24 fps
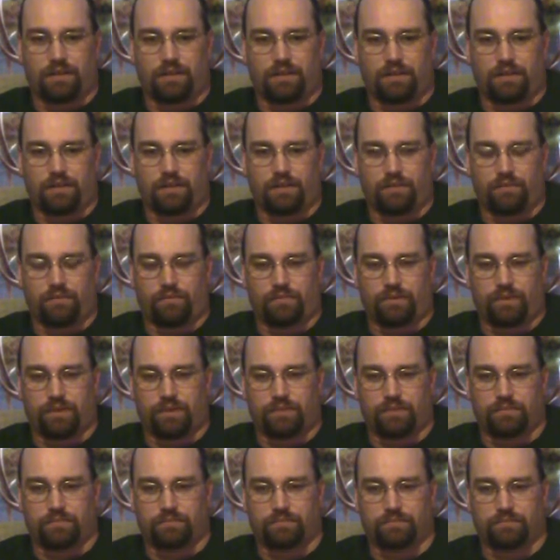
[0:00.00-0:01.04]
of
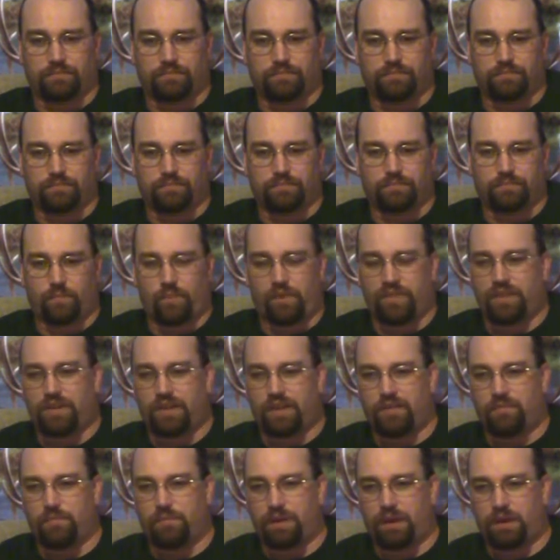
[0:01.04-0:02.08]
whether you
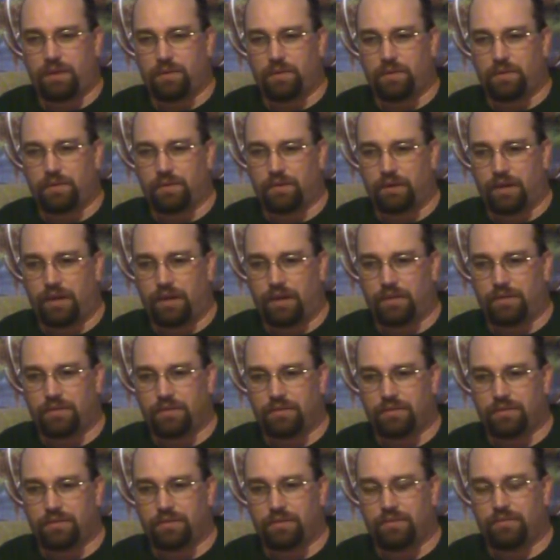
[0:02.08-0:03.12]
have power or not,
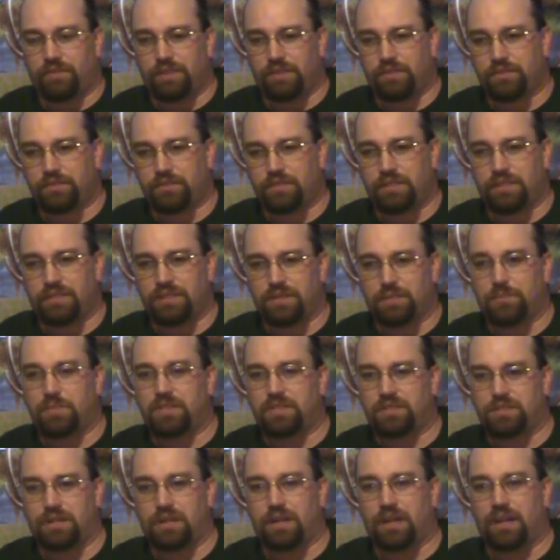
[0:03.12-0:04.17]
eventually something's
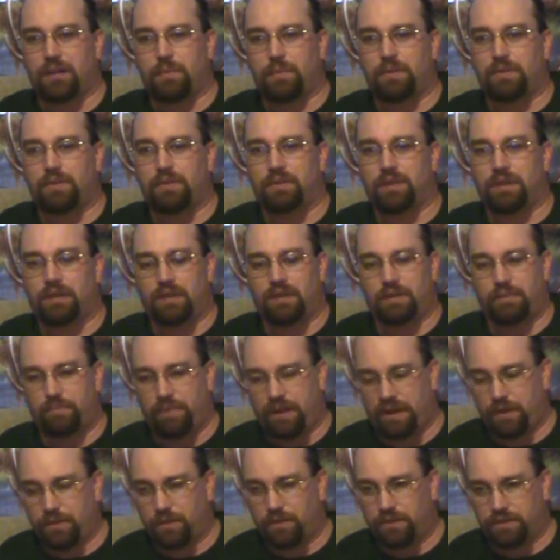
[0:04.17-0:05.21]
going to happen and
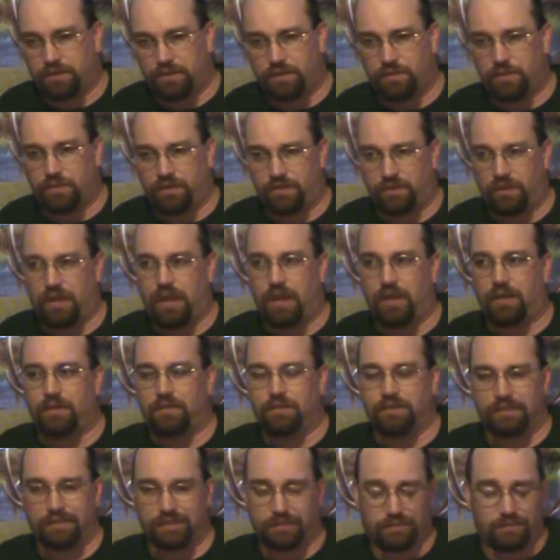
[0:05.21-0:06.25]
power is going to
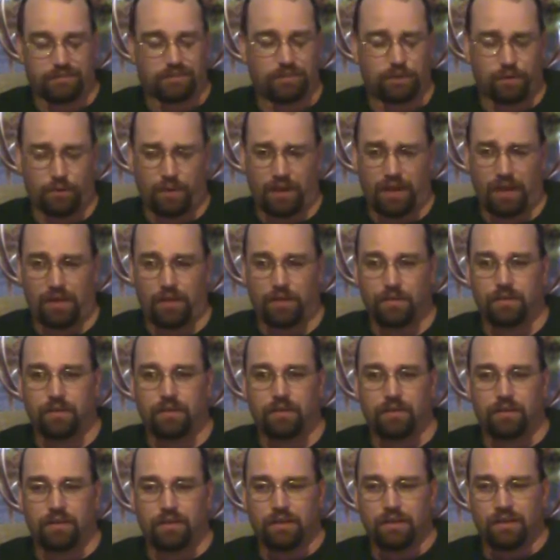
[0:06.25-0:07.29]
go out.
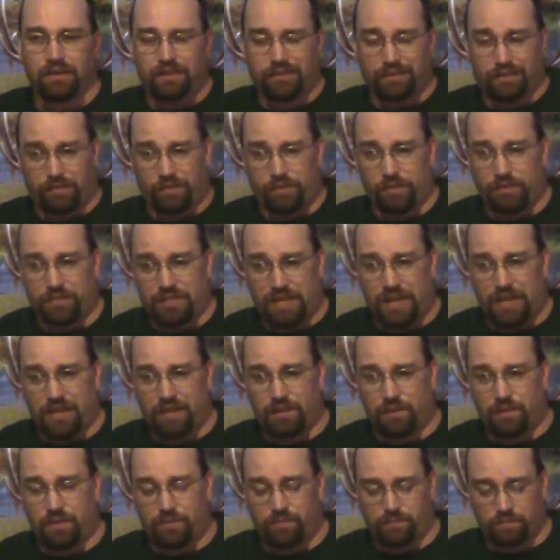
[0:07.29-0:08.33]
If you're staying
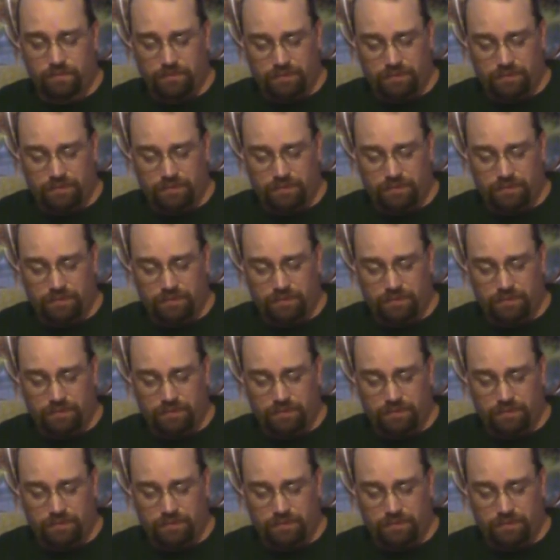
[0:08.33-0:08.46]
home,